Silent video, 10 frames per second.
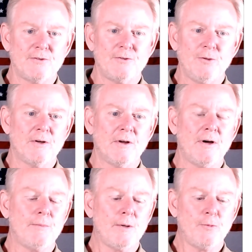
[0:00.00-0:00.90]
you could
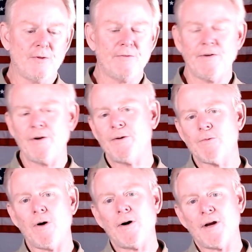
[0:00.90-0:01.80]
come up with a very
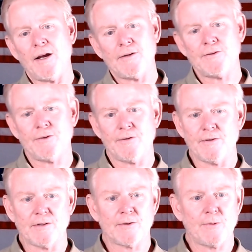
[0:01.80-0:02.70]
wrong answer to
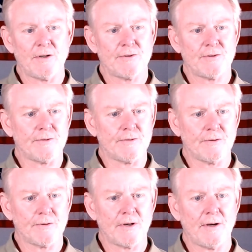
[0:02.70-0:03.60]
this question,
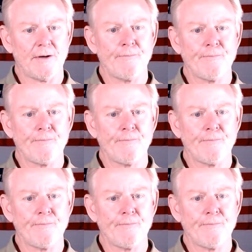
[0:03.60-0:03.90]
okay?